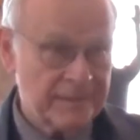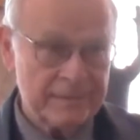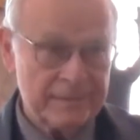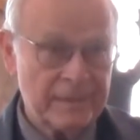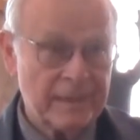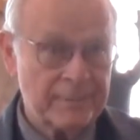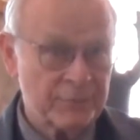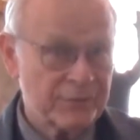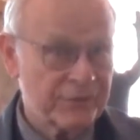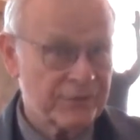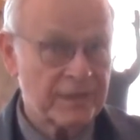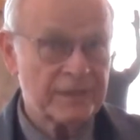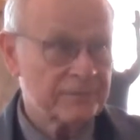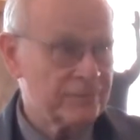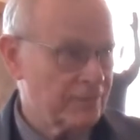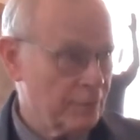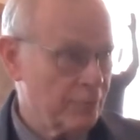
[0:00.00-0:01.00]

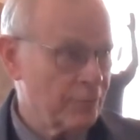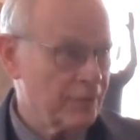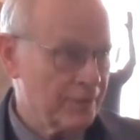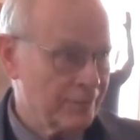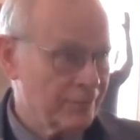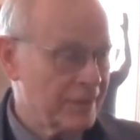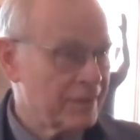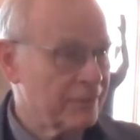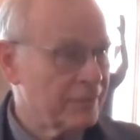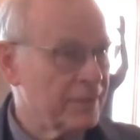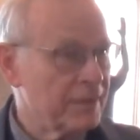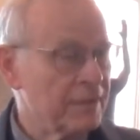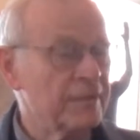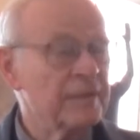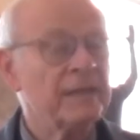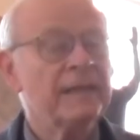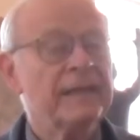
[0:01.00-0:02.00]
Amistad floating around
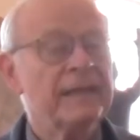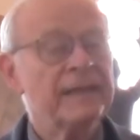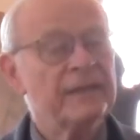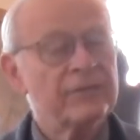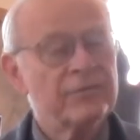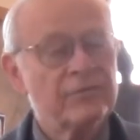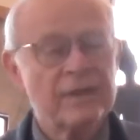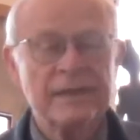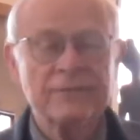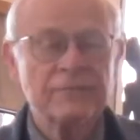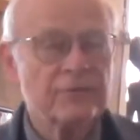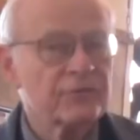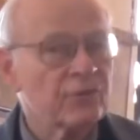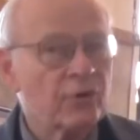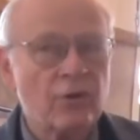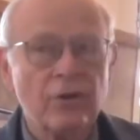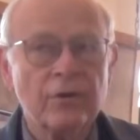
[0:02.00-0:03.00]
here, and it
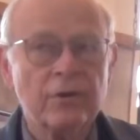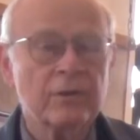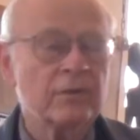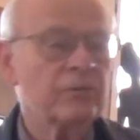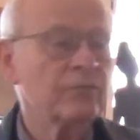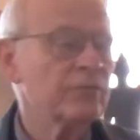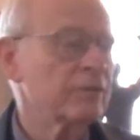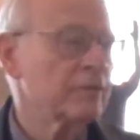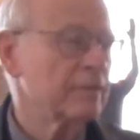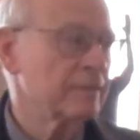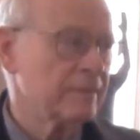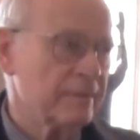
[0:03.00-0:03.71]
travels all over